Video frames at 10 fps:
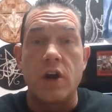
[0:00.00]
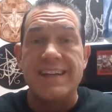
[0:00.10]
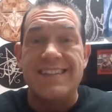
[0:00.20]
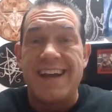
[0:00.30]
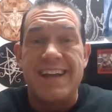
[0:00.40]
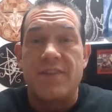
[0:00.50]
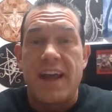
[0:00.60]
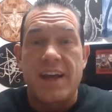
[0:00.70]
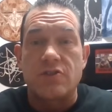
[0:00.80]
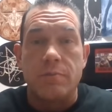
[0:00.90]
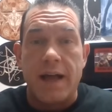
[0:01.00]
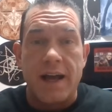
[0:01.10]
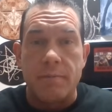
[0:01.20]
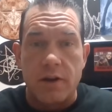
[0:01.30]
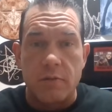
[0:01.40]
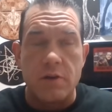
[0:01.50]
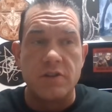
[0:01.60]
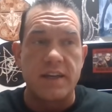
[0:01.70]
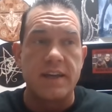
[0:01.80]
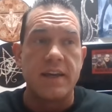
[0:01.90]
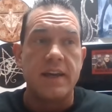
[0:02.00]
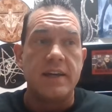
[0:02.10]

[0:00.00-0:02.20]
is that even actual black metal music?